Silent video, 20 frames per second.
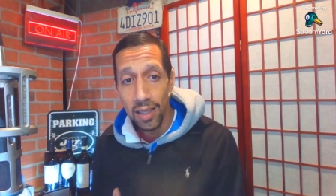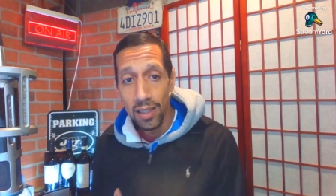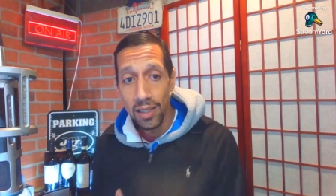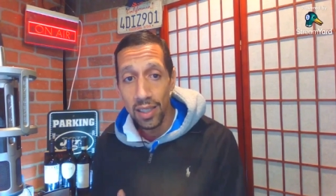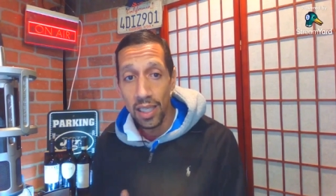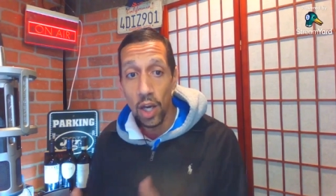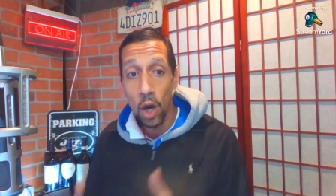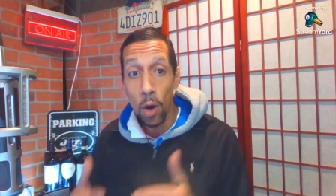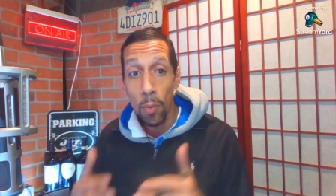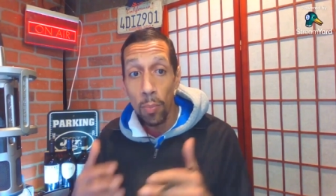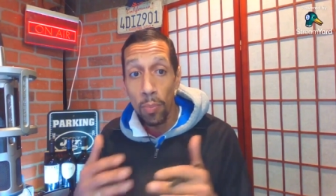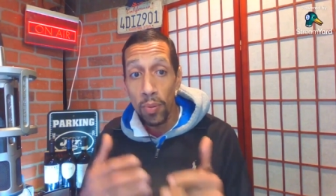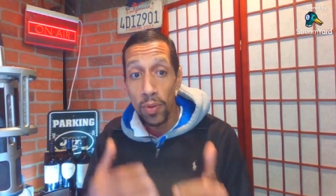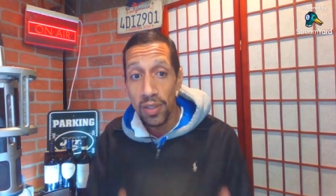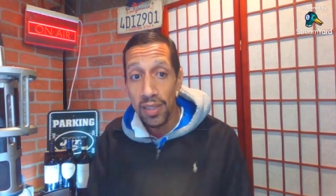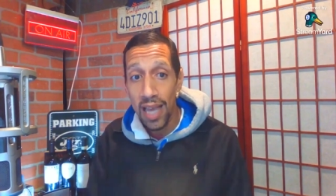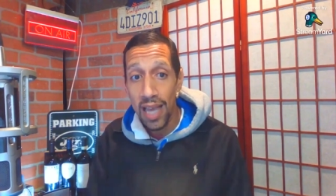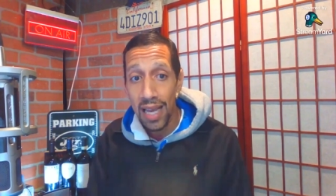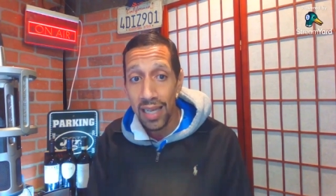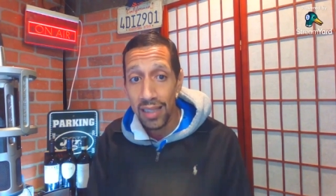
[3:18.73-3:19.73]
They are
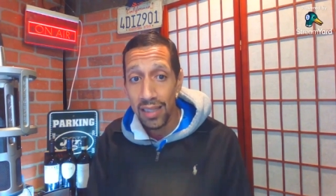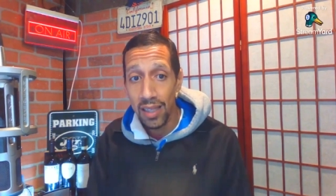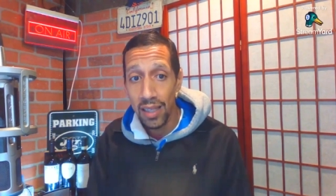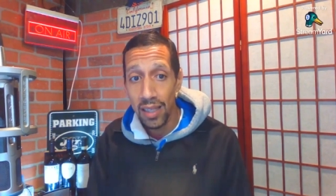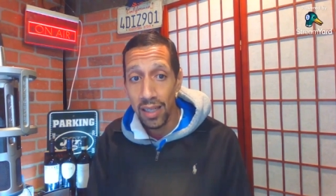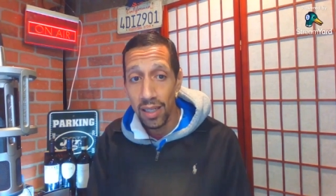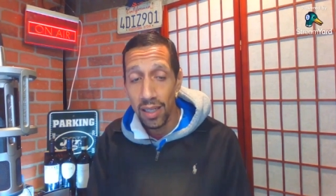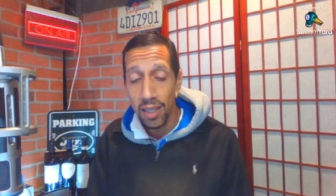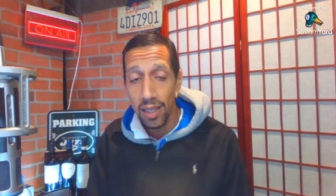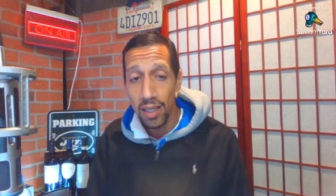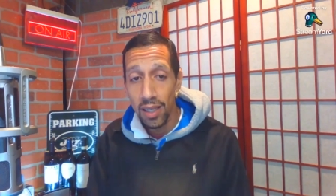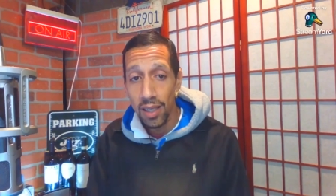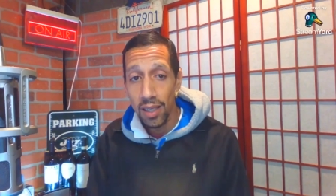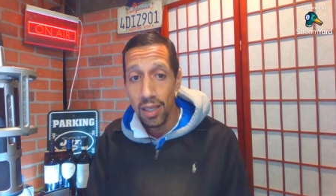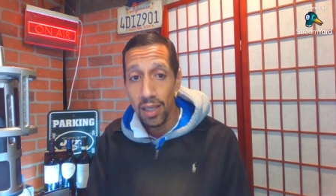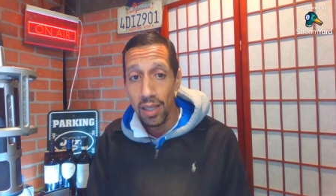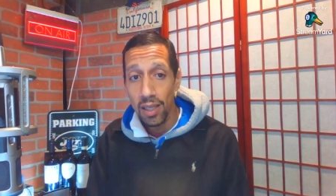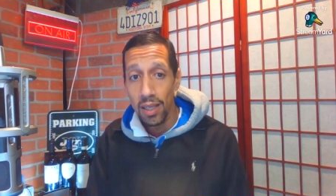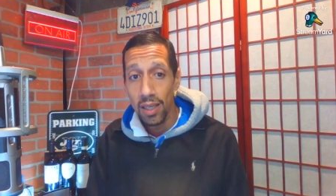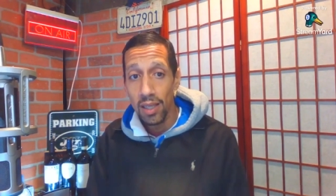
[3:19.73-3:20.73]
protected
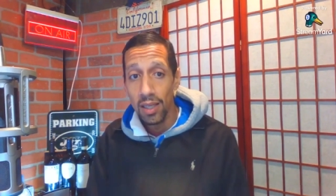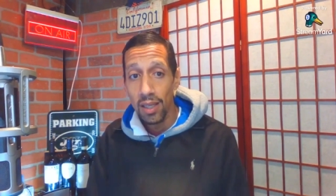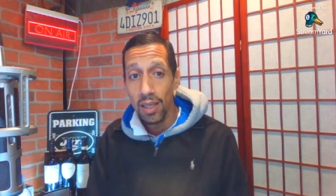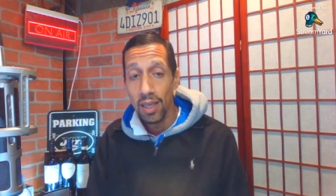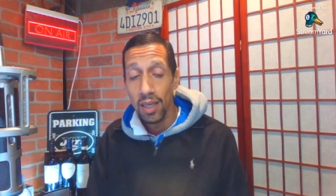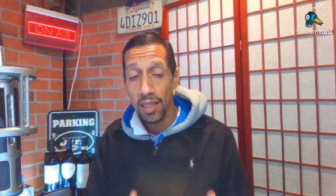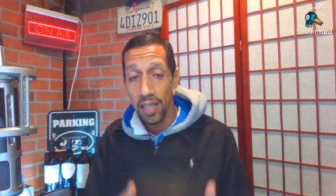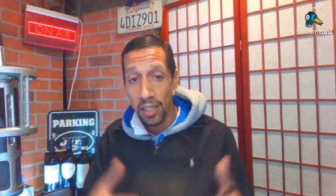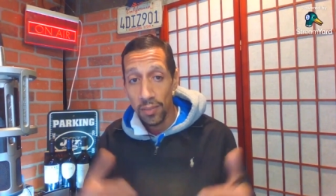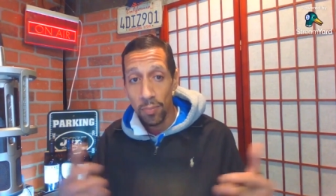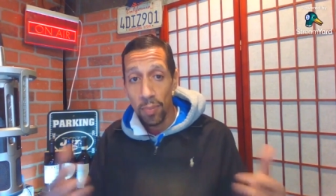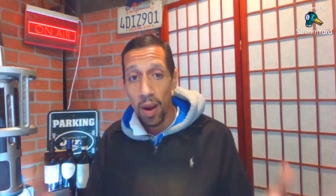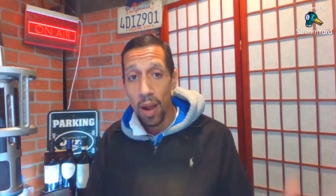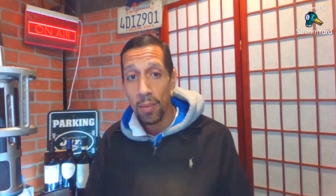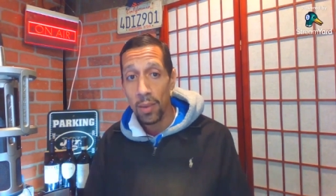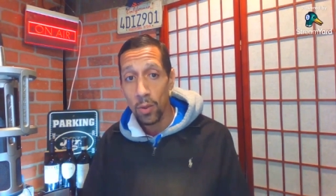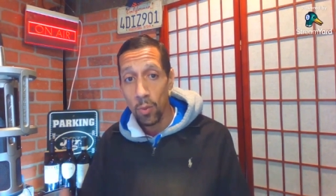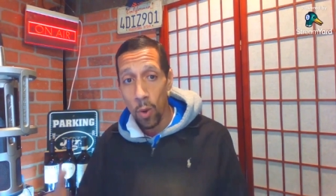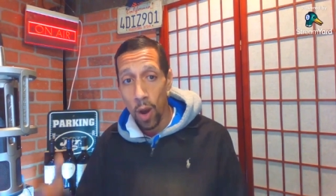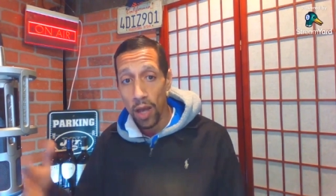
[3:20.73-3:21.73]
and that's
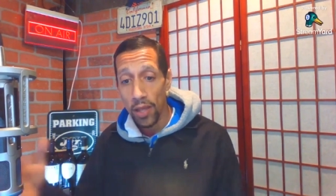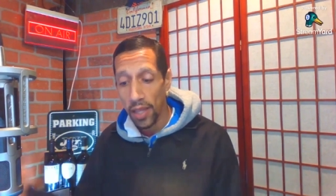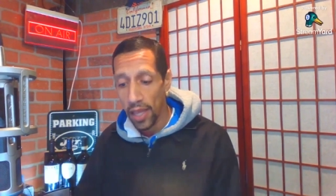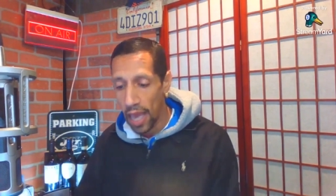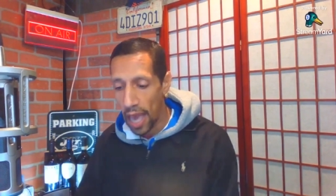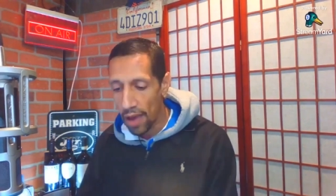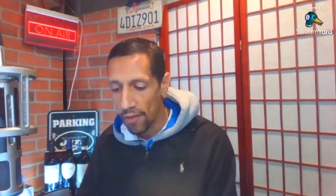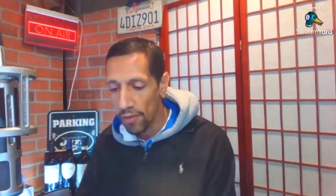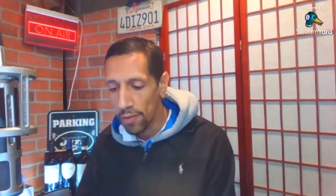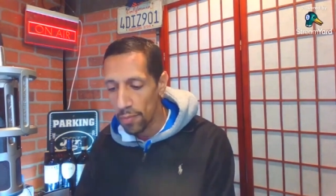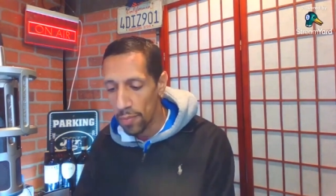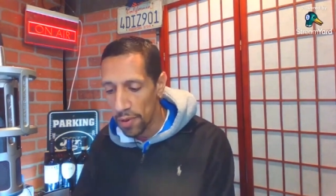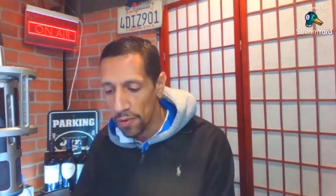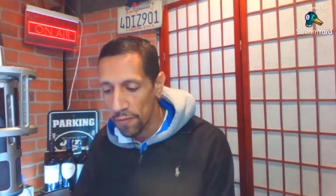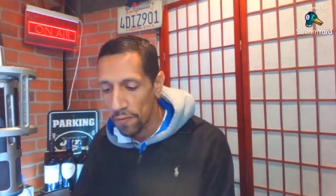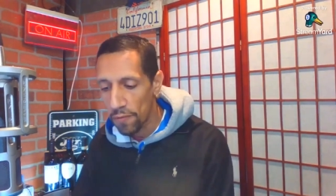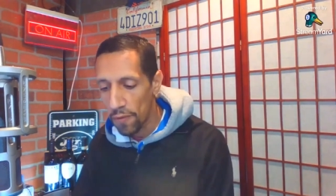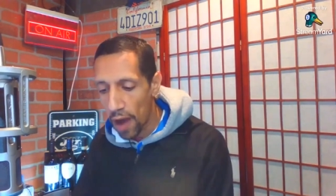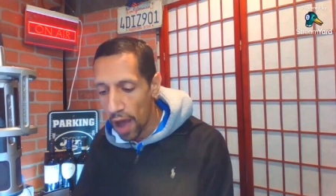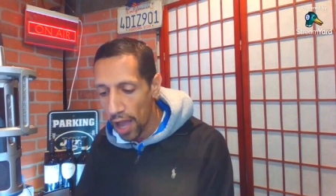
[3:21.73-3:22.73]
probably why they haven't been
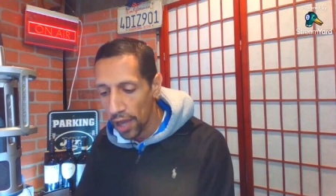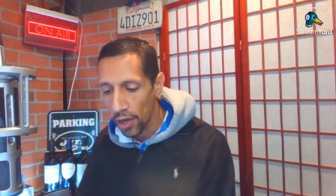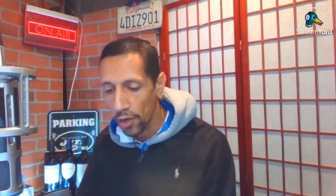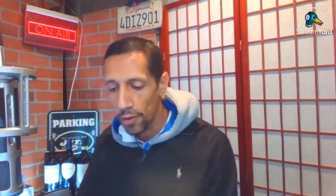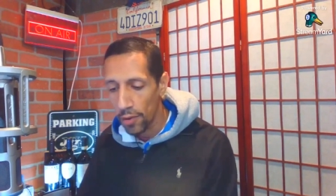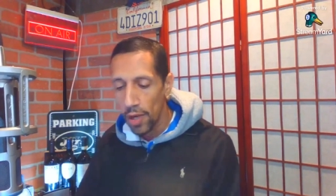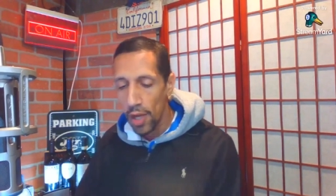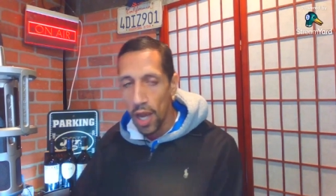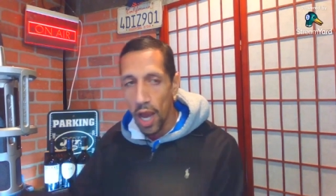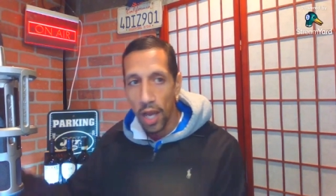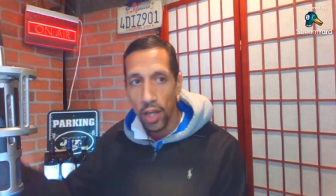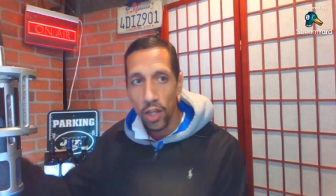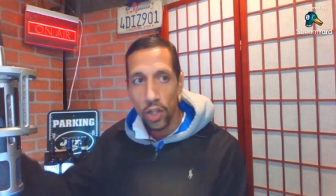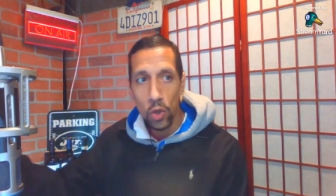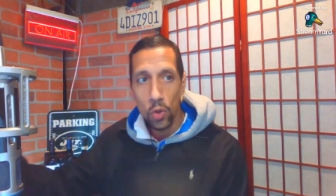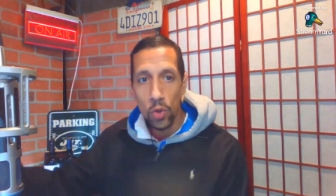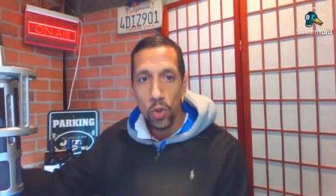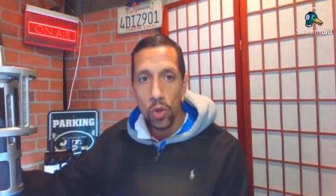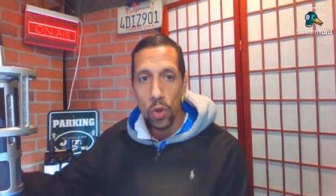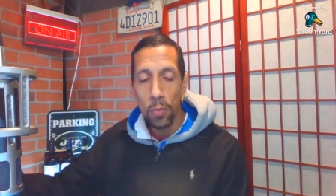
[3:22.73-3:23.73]
fired. I
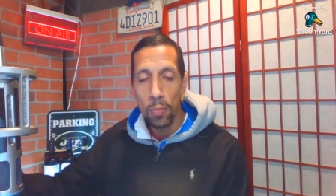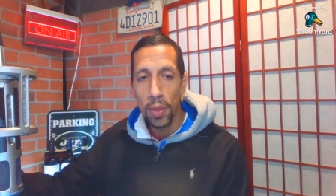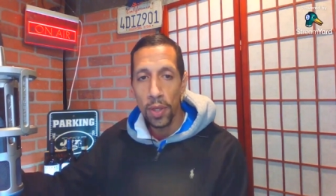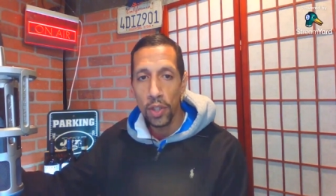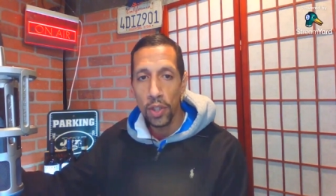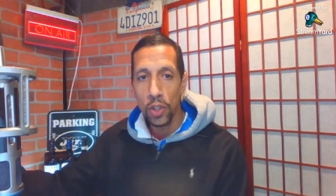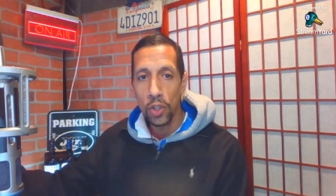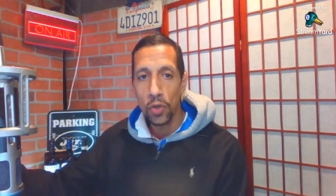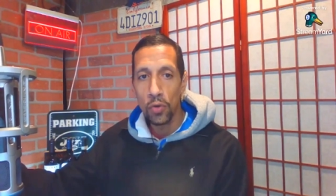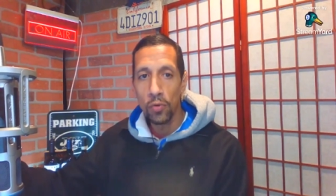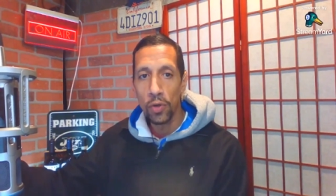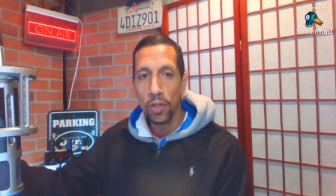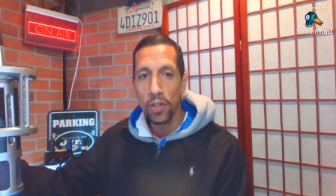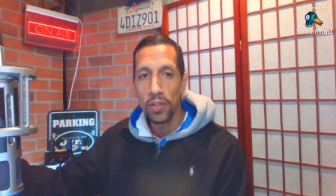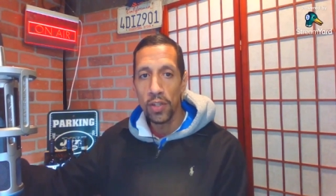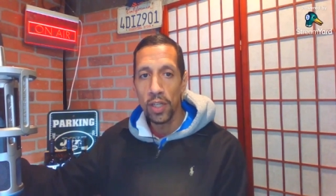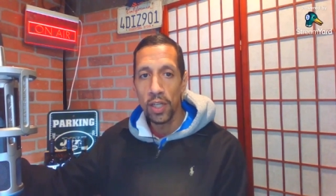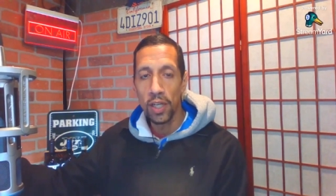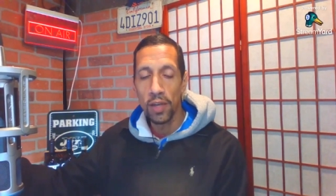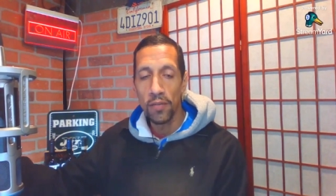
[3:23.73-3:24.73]
showed you a picture
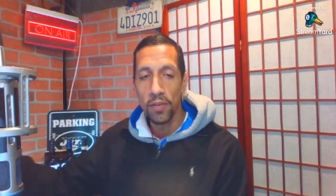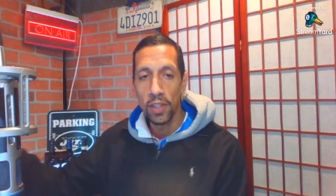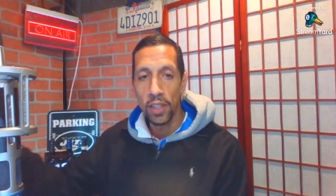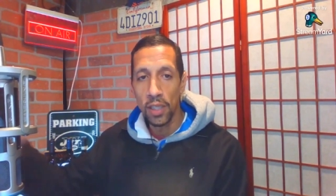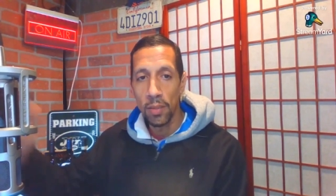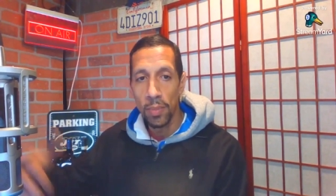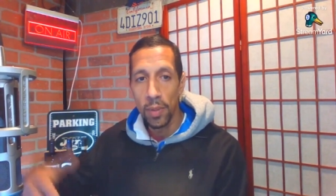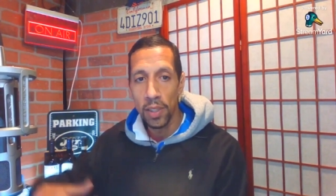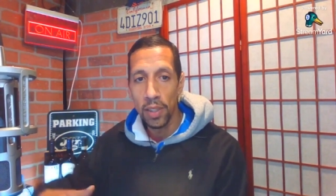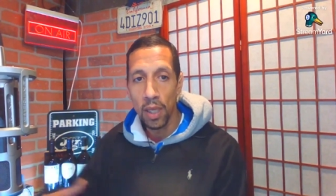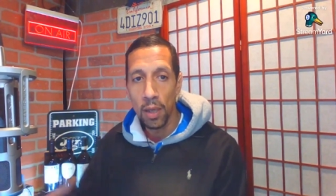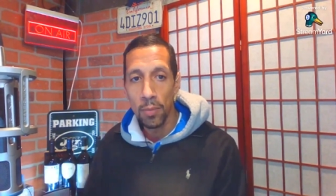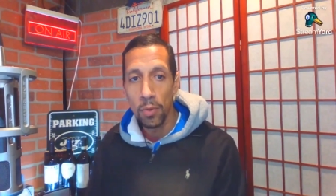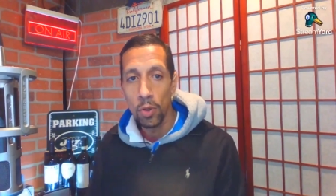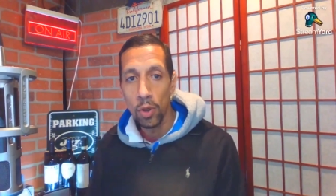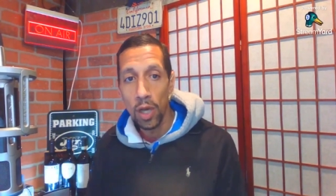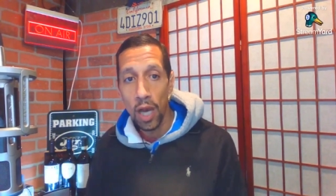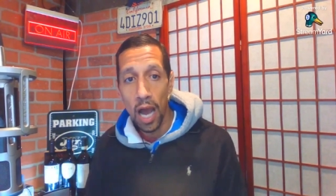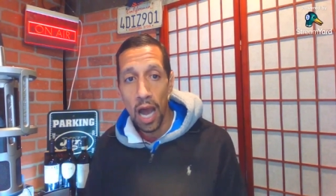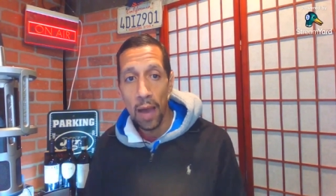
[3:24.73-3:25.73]
recently of a
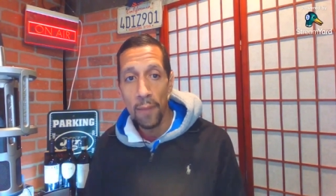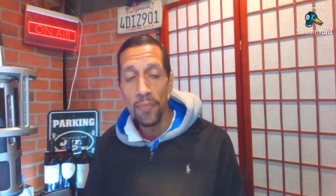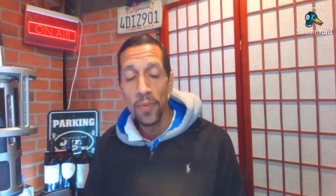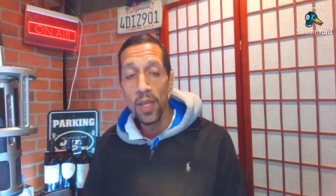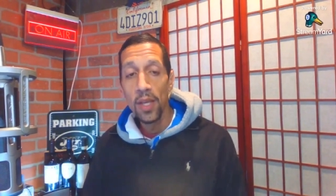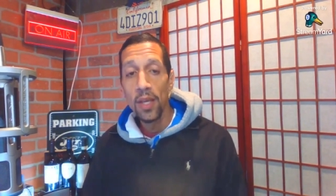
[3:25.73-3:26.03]
DPW guy